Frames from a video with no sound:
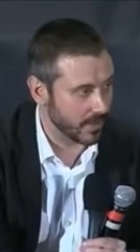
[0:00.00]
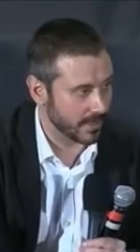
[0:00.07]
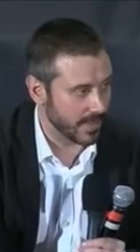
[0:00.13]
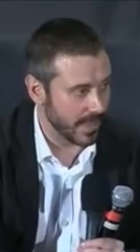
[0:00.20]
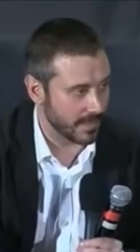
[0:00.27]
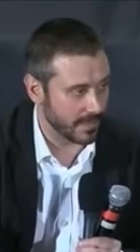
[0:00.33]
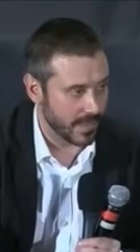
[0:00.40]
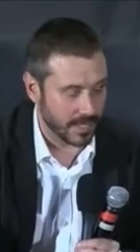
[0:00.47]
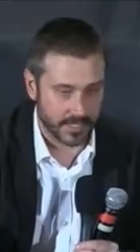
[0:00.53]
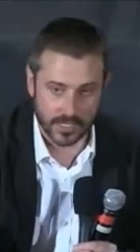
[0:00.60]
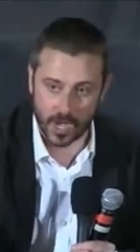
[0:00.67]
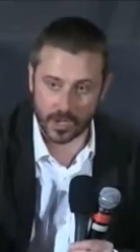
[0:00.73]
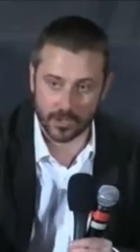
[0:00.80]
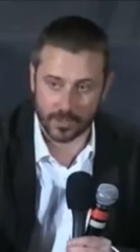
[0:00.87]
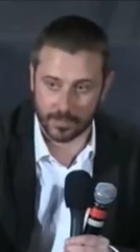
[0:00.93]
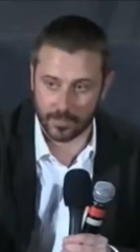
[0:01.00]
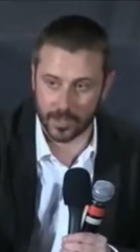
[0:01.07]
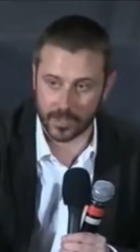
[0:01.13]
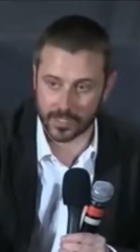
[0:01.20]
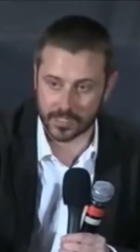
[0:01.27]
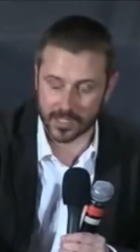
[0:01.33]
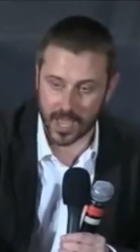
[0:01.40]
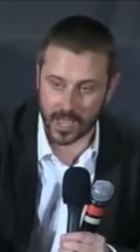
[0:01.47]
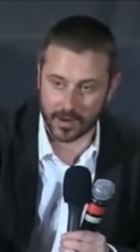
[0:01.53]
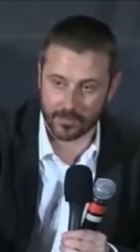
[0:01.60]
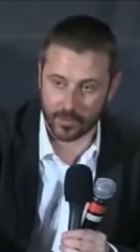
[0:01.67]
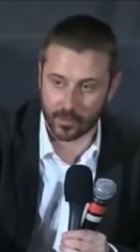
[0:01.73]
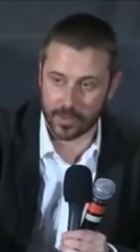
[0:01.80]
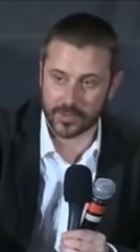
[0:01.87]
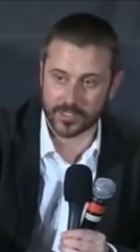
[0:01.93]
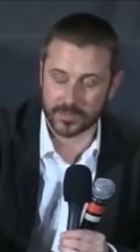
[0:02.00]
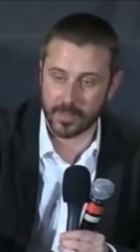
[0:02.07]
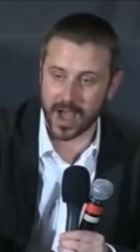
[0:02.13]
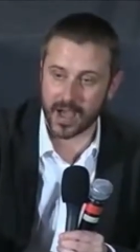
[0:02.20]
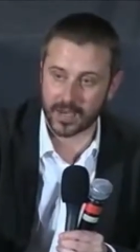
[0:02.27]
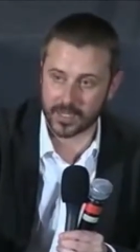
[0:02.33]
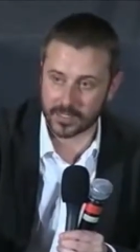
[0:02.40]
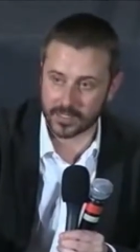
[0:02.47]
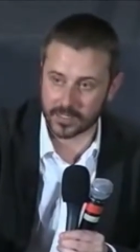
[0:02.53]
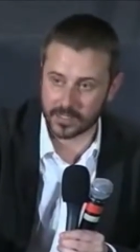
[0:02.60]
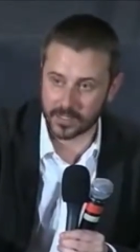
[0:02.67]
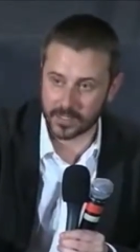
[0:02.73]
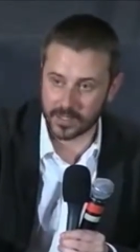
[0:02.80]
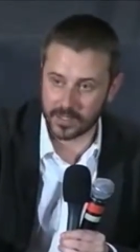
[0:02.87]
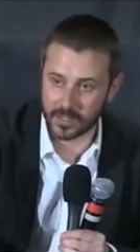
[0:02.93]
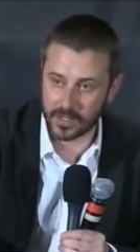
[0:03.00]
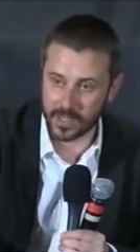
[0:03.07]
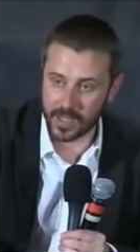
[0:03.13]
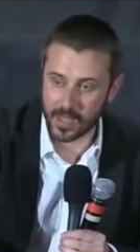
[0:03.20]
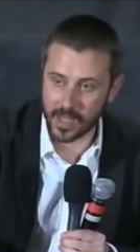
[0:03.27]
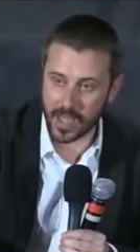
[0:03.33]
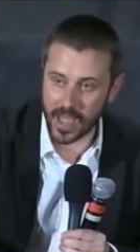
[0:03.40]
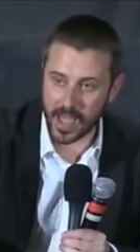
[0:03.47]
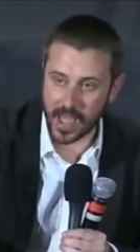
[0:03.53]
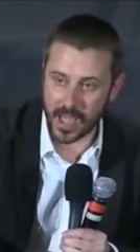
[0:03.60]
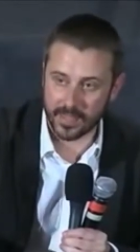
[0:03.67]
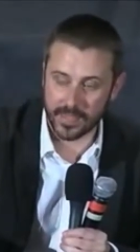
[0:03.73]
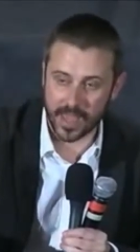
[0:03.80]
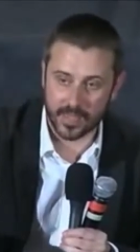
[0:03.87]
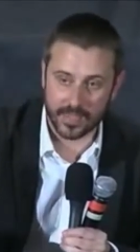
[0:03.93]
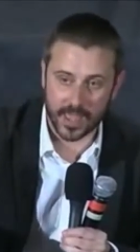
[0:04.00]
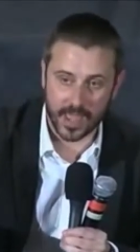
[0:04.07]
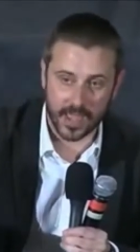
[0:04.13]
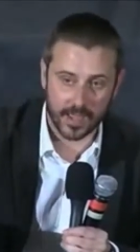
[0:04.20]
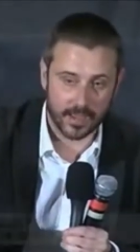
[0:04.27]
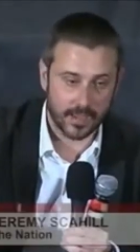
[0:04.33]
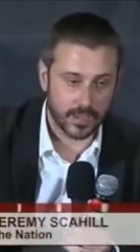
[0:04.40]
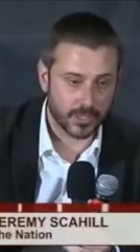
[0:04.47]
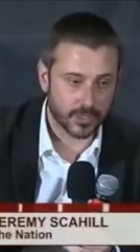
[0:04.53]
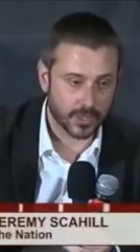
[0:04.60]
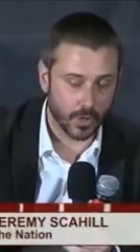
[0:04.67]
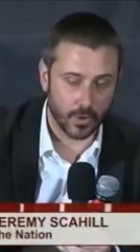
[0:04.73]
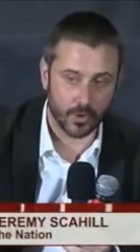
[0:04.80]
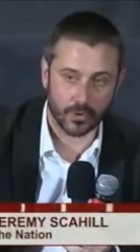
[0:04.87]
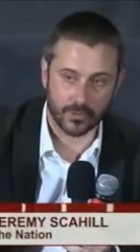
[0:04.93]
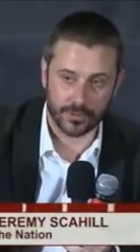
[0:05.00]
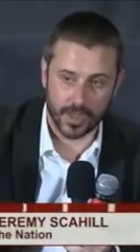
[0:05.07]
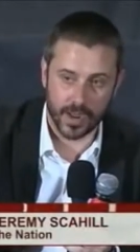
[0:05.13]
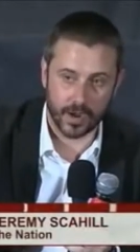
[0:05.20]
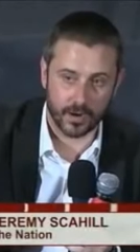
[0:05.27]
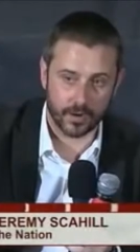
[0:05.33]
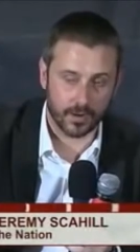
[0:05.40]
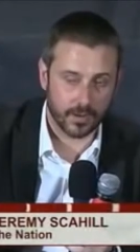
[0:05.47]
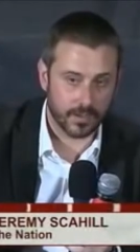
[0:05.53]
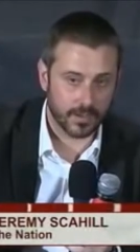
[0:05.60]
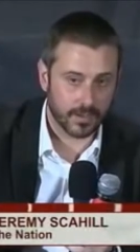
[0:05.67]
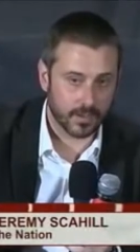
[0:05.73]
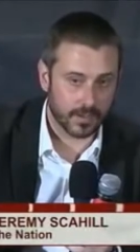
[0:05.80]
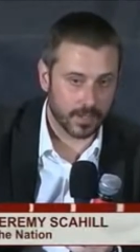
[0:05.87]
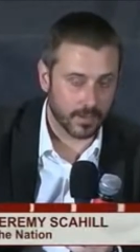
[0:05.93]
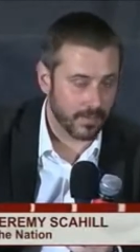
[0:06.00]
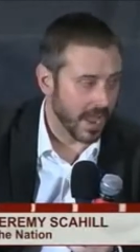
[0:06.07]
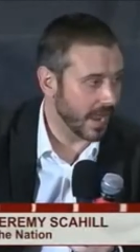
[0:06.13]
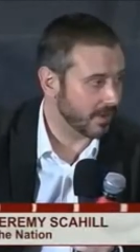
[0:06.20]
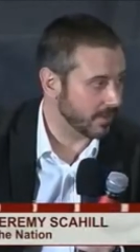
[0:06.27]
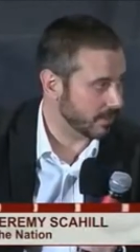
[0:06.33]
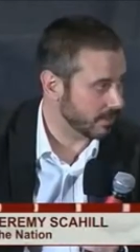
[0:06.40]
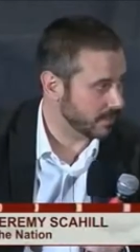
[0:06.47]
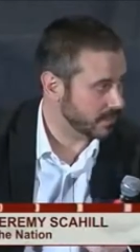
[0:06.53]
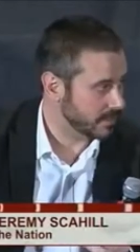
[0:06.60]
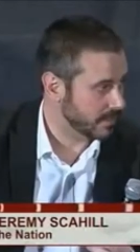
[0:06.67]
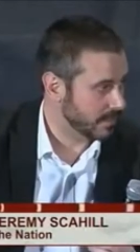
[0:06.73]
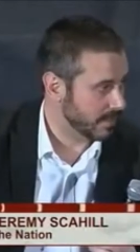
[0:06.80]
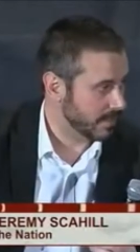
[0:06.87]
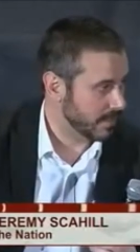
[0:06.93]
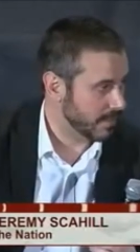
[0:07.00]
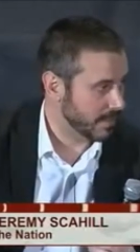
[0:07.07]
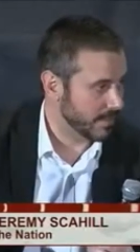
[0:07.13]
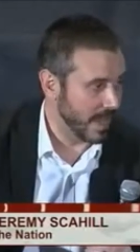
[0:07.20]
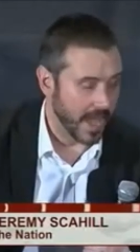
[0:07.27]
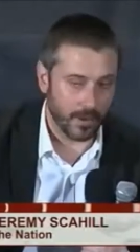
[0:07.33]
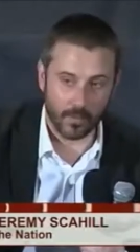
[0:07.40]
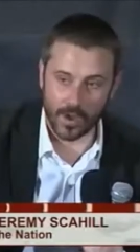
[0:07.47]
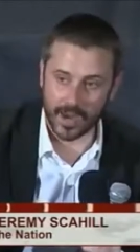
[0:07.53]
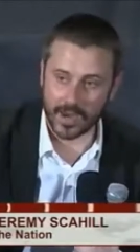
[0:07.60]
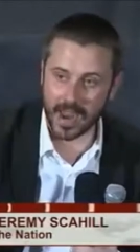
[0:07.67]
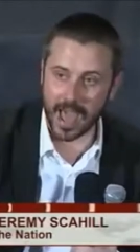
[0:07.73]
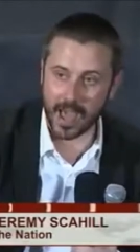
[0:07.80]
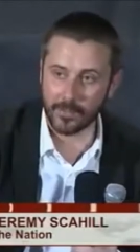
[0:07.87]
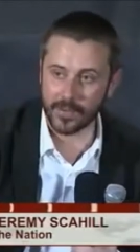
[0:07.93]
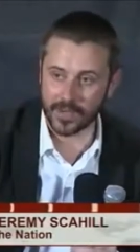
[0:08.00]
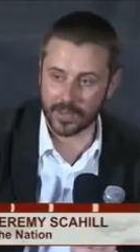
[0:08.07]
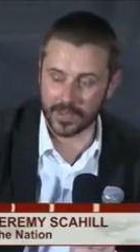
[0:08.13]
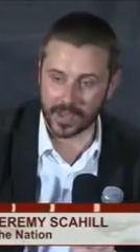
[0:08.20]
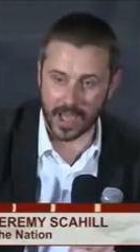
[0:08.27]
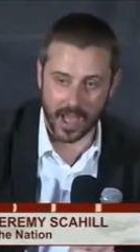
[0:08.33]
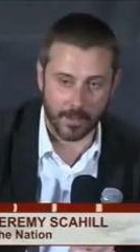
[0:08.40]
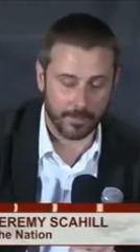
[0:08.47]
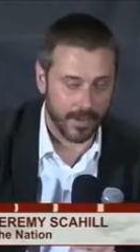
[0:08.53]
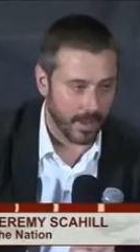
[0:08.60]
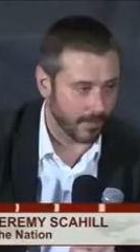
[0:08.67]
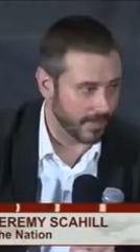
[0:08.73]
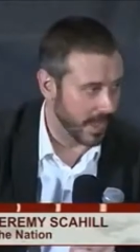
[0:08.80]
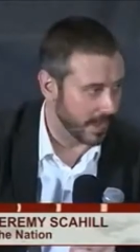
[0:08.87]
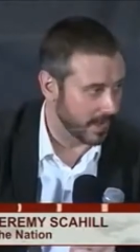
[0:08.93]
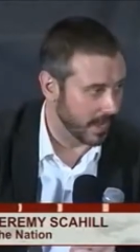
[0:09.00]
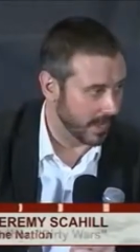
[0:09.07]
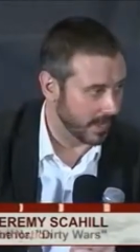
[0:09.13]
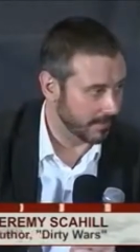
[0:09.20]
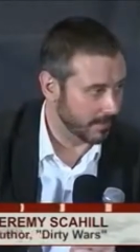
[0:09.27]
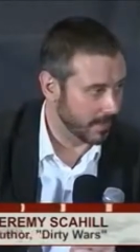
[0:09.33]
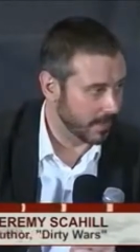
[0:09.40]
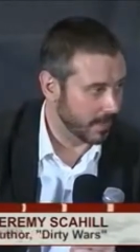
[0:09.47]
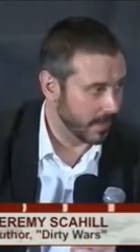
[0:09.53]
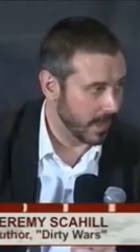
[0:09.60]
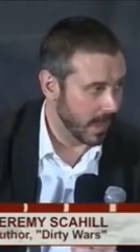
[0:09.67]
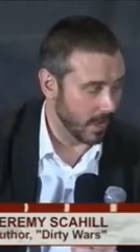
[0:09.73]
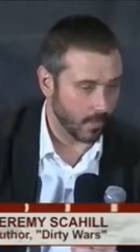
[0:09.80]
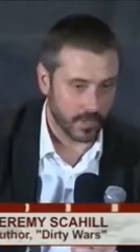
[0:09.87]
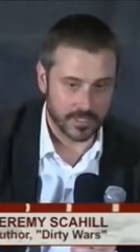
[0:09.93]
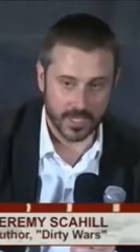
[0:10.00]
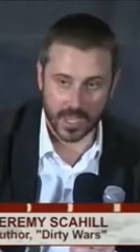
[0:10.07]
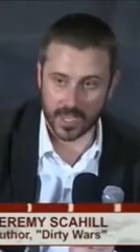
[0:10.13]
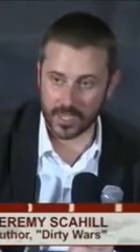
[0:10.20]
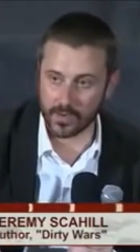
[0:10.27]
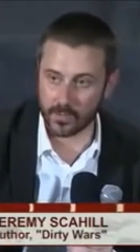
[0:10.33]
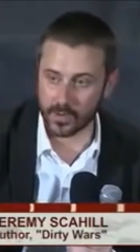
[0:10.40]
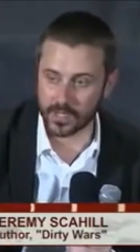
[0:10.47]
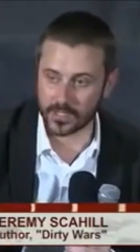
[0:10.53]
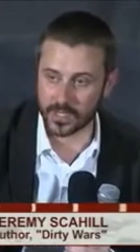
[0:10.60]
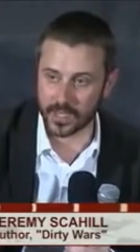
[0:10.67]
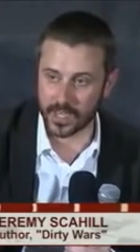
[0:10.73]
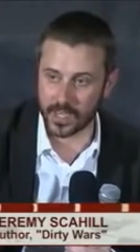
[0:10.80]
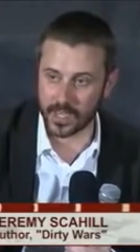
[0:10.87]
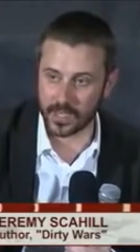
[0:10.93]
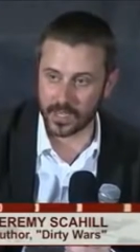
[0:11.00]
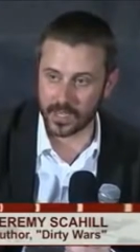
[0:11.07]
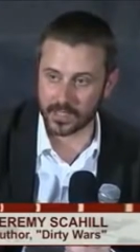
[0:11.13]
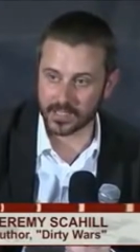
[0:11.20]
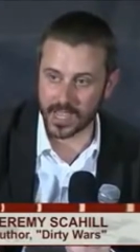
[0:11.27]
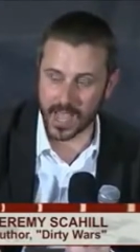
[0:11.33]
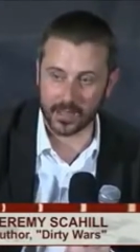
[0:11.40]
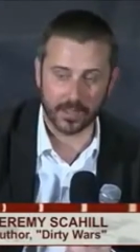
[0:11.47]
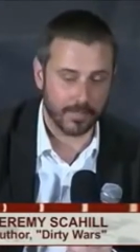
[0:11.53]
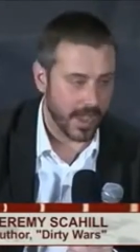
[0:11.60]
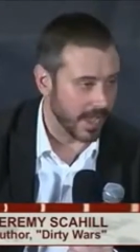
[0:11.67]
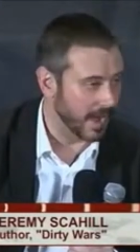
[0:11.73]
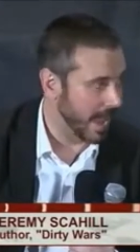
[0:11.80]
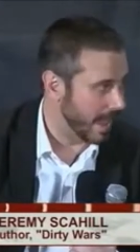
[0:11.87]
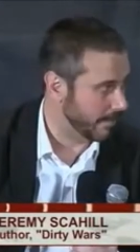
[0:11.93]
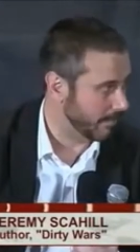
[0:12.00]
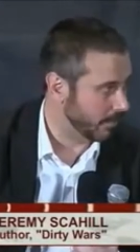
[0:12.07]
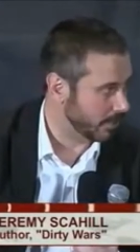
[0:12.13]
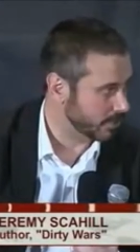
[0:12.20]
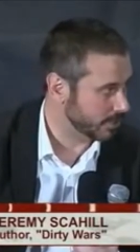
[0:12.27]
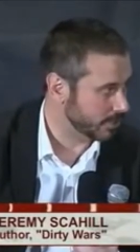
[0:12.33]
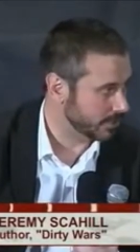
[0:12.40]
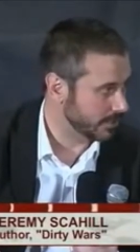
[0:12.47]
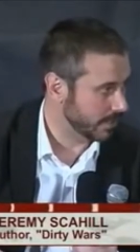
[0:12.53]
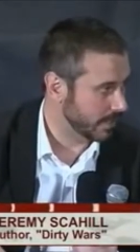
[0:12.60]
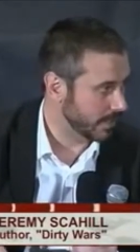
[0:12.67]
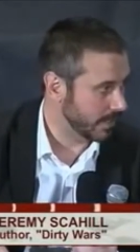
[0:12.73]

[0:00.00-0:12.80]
doing that, they dug the bullets out of the women's bodies, and then they told their commanders that what had happened in the compound that night uh, was a was a Taliban ambush